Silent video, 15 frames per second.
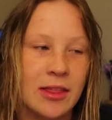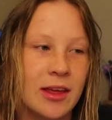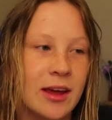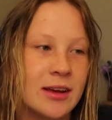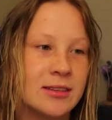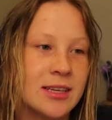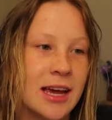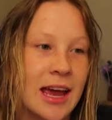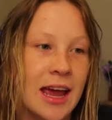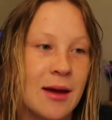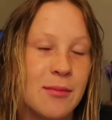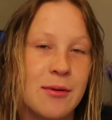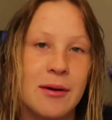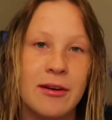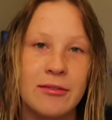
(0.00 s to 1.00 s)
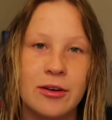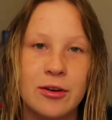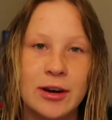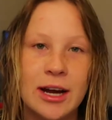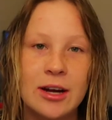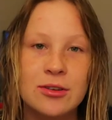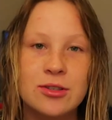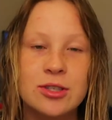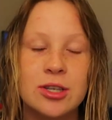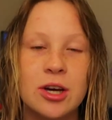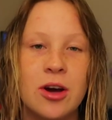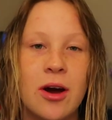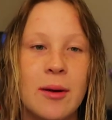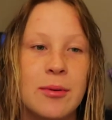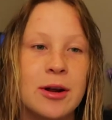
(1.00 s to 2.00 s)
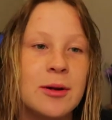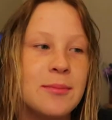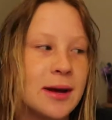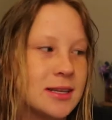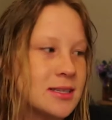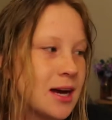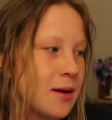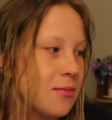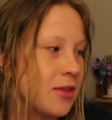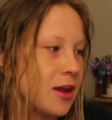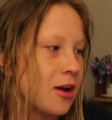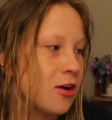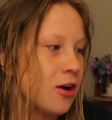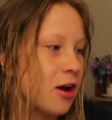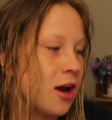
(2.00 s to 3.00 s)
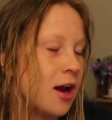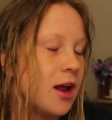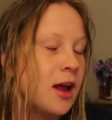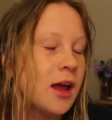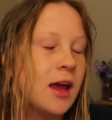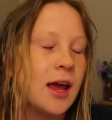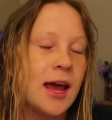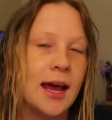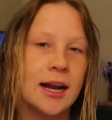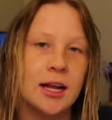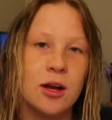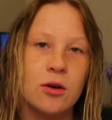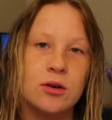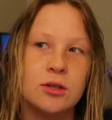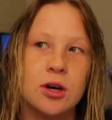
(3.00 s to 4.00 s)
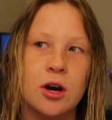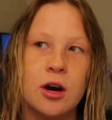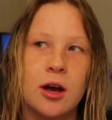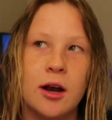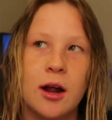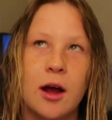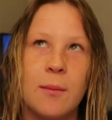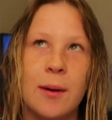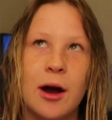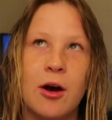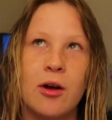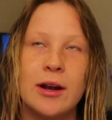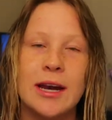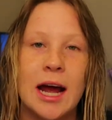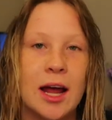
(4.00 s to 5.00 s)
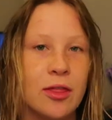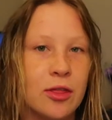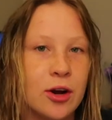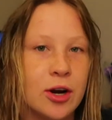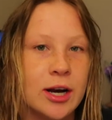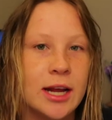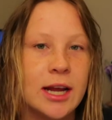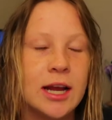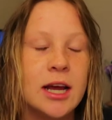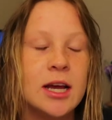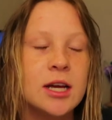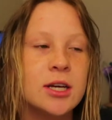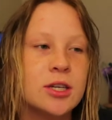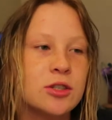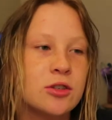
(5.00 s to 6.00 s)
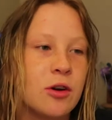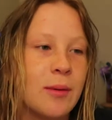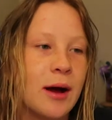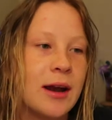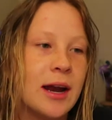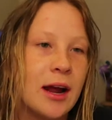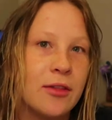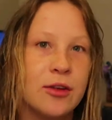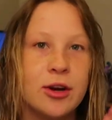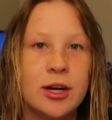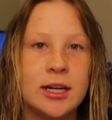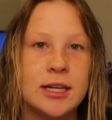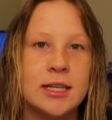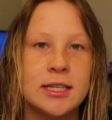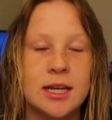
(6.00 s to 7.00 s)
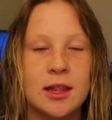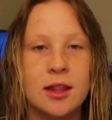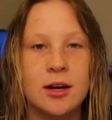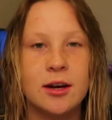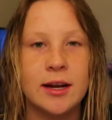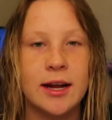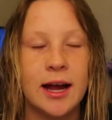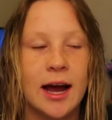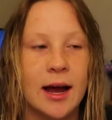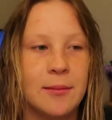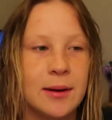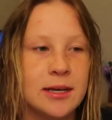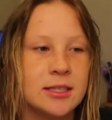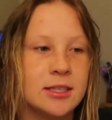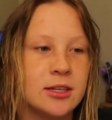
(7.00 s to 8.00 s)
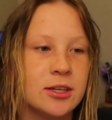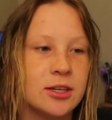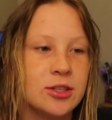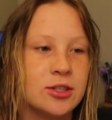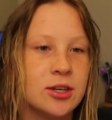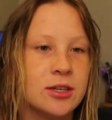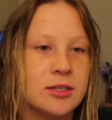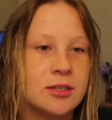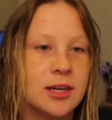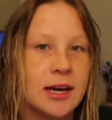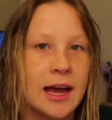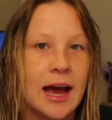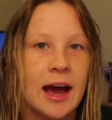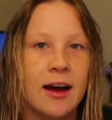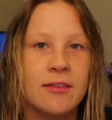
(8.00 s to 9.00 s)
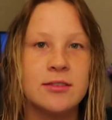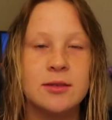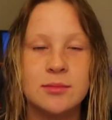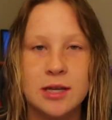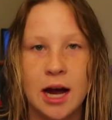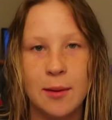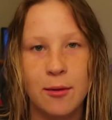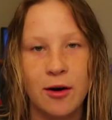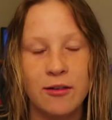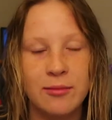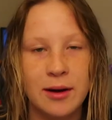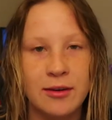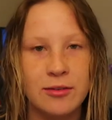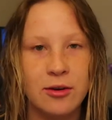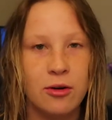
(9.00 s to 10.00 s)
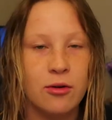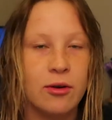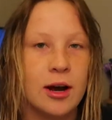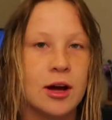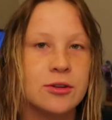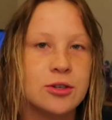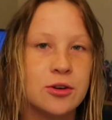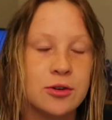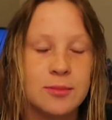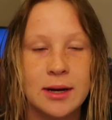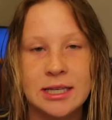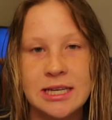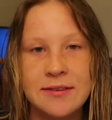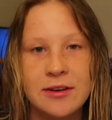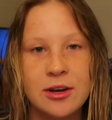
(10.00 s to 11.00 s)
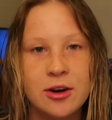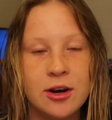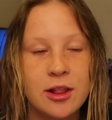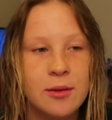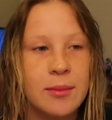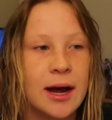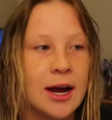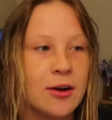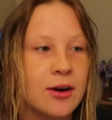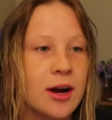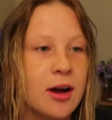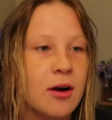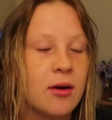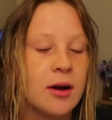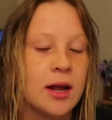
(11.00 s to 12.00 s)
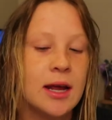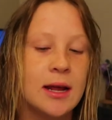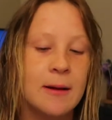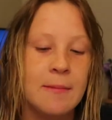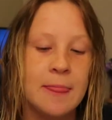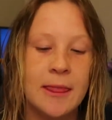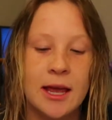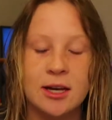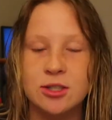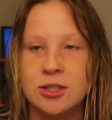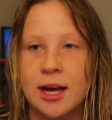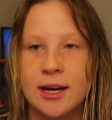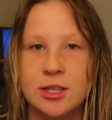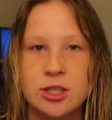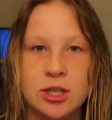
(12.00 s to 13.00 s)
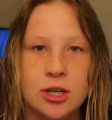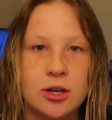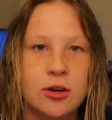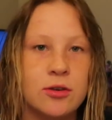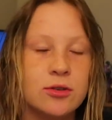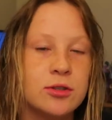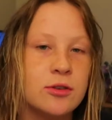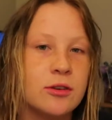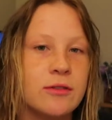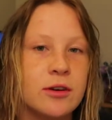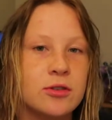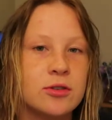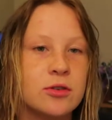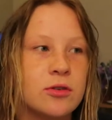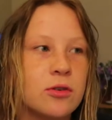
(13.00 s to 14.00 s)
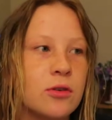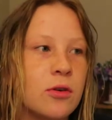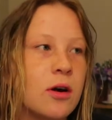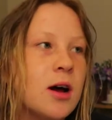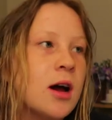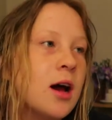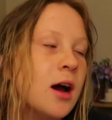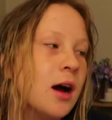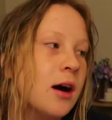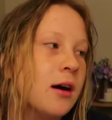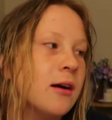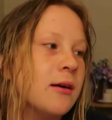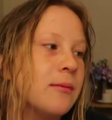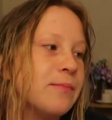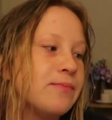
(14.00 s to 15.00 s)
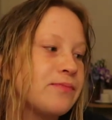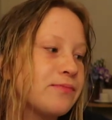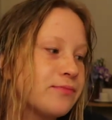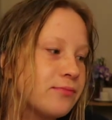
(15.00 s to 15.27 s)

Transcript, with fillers: thing is I can't put my phone down so I put a bedtime thing on and it goes on about 9:30. So about 9:30 to 10:30 I basically just like have some time off my phone. I'll turn my TV on in the background and just kind of chill, do a devotional. Um,